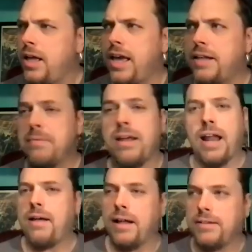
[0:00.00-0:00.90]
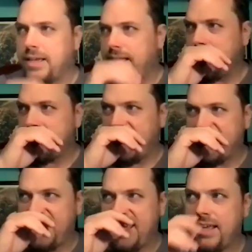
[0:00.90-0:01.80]
And man, I'll tell you that
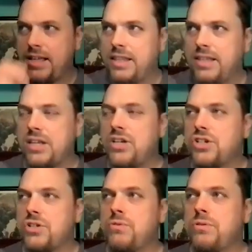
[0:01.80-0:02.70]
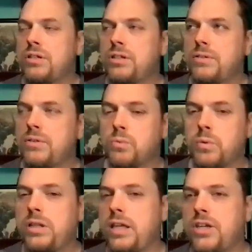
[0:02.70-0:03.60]
this issue
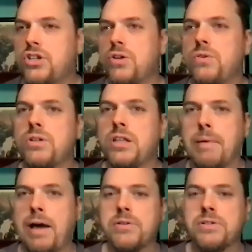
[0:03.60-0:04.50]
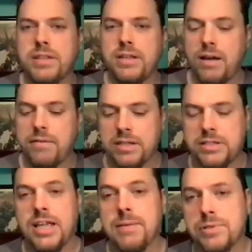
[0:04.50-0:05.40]
really shows all the powers of the
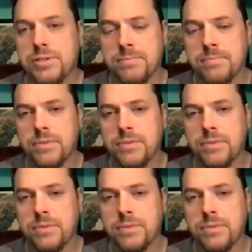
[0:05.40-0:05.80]
tapes.